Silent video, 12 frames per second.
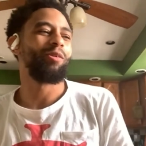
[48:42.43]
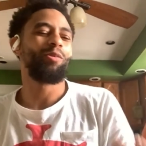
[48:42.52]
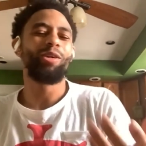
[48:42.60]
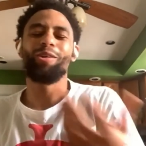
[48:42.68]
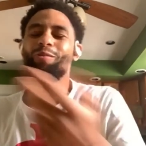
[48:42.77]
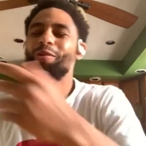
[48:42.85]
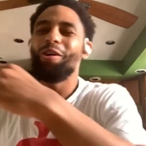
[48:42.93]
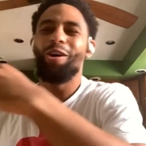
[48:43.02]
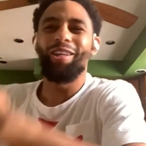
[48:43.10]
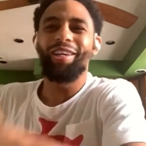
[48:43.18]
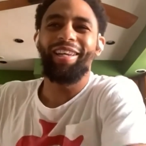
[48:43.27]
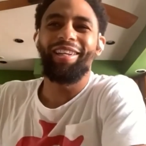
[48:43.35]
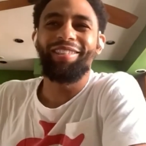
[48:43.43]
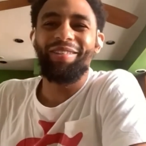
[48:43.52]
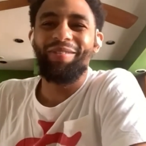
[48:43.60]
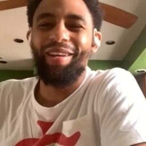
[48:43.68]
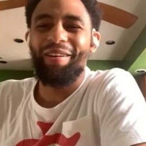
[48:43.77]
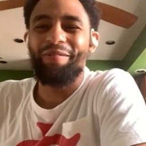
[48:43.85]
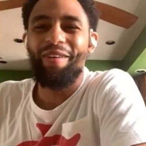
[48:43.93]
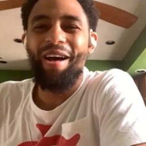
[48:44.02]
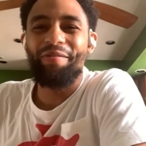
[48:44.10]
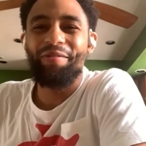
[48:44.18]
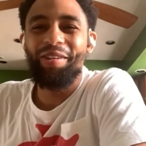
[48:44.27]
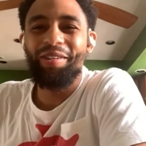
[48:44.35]
And we all look at each other like
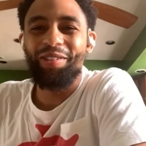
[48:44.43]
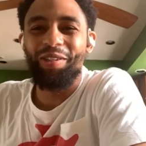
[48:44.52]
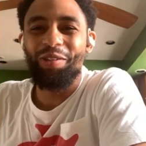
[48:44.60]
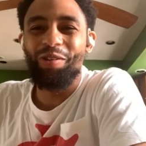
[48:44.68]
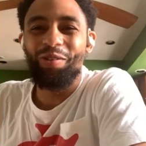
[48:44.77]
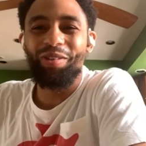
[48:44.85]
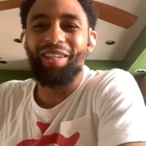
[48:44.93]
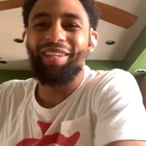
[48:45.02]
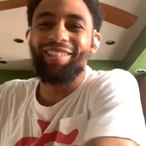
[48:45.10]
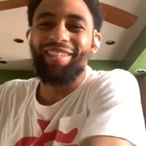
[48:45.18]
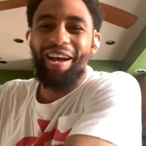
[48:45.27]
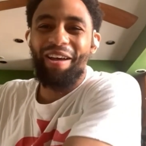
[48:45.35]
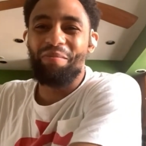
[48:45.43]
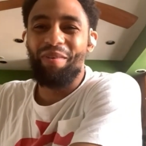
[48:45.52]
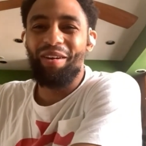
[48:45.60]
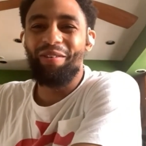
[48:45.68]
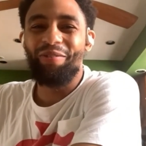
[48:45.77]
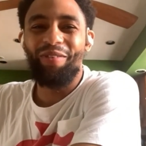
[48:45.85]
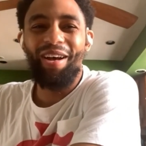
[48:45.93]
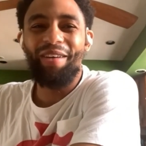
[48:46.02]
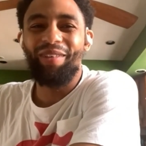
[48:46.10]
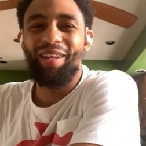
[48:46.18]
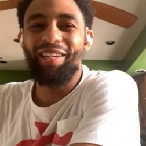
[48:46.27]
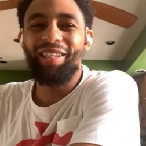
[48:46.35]
5 years ago. You don't think he's gotten better?
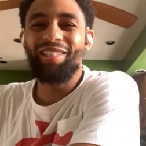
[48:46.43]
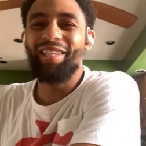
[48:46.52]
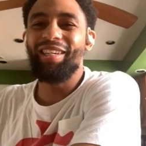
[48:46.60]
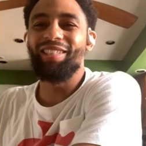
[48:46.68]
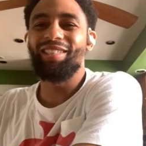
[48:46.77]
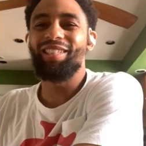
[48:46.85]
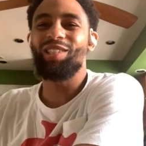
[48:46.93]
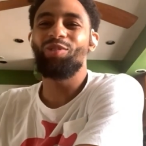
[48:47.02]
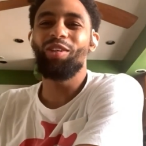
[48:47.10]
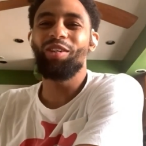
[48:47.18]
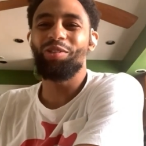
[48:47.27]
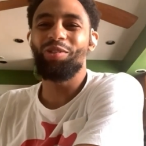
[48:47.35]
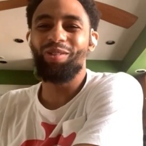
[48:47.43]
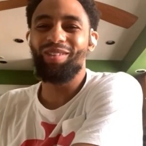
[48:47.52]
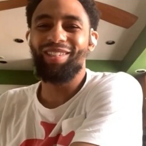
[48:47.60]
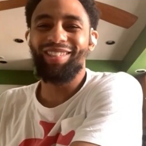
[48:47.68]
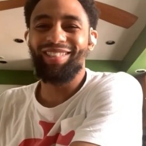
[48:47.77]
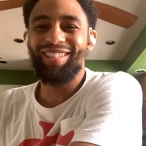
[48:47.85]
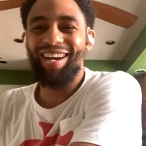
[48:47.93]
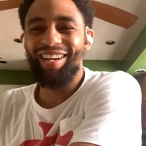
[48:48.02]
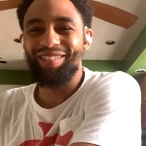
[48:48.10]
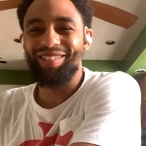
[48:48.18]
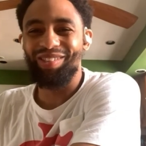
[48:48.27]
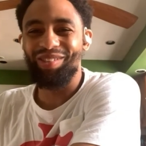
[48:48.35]
Like he's getting 6 figures. You don't think this guy
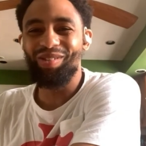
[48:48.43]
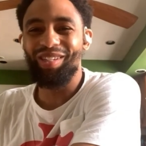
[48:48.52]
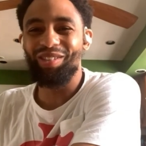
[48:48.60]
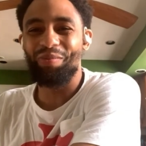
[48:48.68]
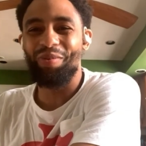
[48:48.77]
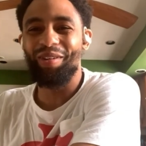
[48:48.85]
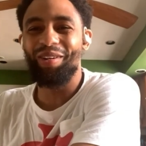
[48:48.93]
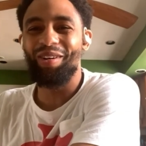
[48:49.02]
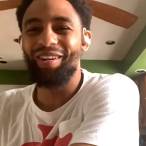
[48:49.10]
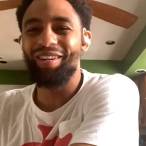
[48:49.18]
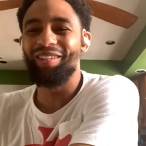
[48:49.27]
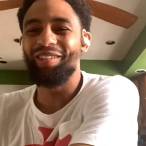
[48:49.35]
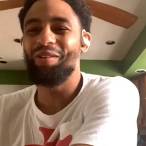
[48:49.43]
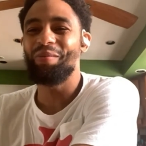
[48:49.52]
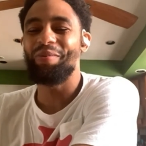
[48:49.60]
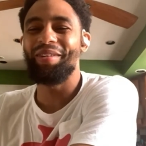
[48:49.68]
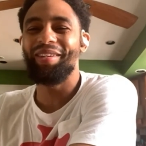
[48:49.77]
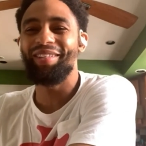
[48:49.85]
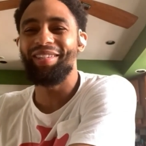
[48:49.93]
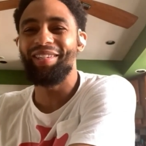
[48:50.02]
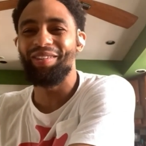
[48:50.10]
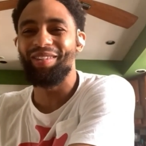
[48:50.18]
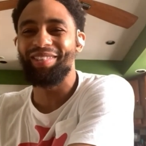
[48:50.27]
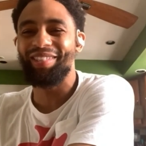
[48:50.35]
can shoot as a point guard in the European
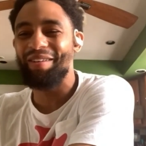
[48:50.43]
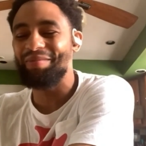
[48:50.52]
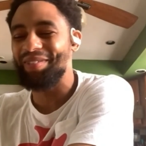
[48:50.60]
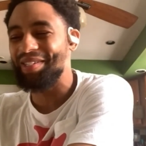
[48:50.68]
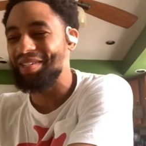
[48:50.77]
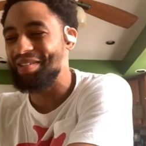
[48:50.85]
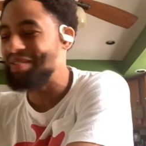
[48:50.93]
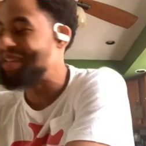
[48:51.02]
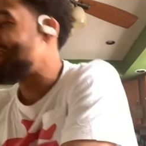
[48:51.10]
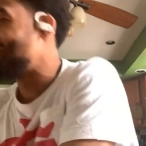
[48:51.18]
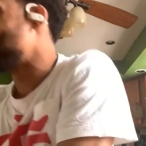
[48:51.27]
league on a top team?